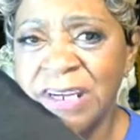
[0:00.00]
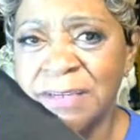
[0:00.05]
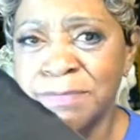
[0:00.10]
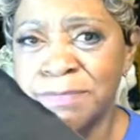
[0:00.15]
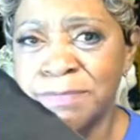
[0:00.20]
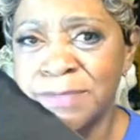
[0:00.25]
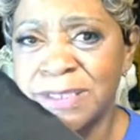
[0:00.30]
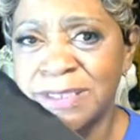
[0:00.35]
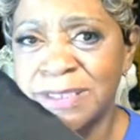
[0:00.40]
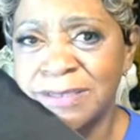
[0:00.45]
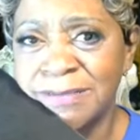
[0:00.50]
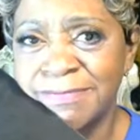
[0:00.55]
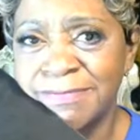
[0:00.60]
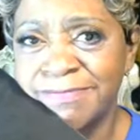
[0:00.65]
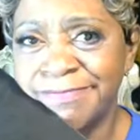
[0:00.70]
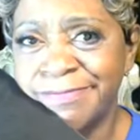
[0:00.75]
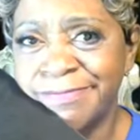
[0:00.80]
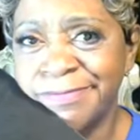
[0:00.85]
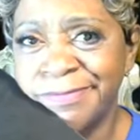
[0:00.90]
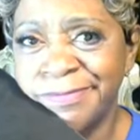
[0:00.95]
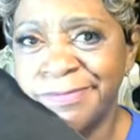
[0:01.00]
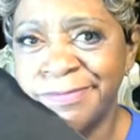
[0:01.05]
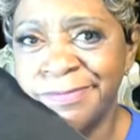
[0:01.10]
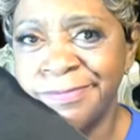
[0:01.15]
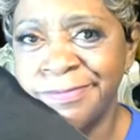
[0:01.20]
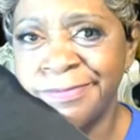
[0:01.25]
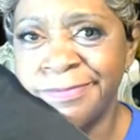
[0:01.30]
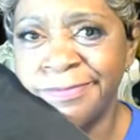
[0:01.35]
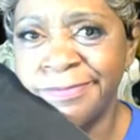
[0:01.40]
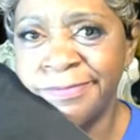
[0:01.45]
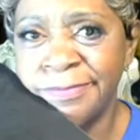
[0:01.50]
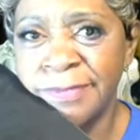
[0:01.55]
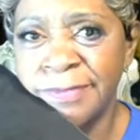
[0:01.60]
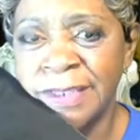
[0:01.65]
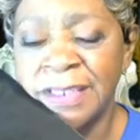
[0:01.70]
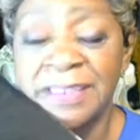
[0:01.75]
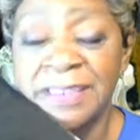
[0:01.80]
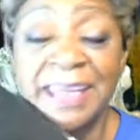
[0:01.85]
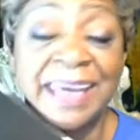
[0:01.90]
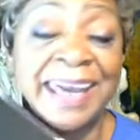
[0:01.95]
Freedoms. Oh,
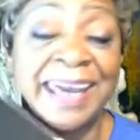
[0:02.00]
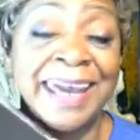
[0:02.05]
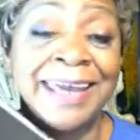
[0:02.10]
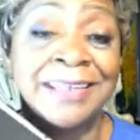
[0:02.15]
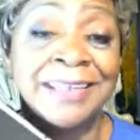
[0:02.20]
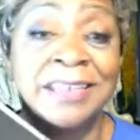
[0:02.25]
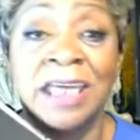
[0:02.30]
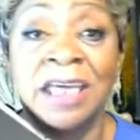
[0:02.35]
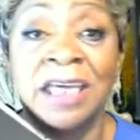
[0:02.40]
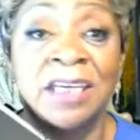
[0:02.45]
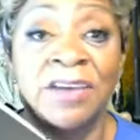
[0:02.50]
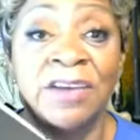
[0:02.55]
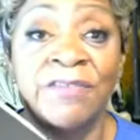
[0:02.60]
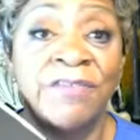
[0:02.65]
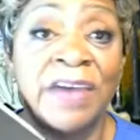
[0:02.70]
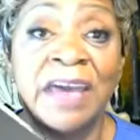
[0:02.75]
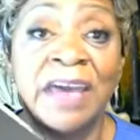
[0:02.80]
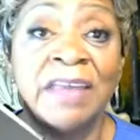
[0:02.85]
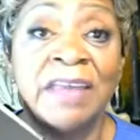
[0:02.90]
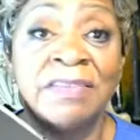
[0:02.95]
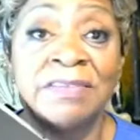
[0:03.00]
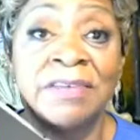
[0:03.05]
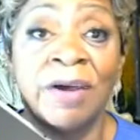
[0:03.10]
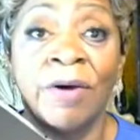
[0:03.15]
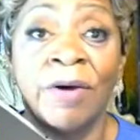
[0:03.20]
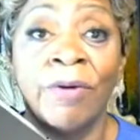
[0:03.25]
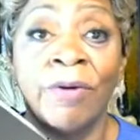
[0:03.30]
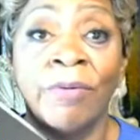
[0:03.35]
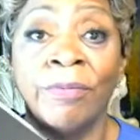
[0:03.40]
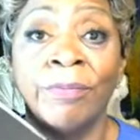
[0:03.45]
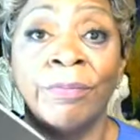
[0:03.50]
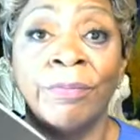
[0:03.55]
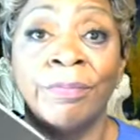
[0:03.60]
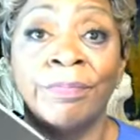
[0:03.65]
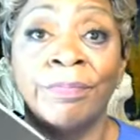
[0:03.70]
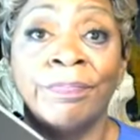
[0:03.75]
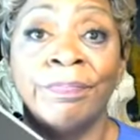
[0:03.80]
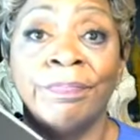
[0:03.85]
they can't take your faith, though.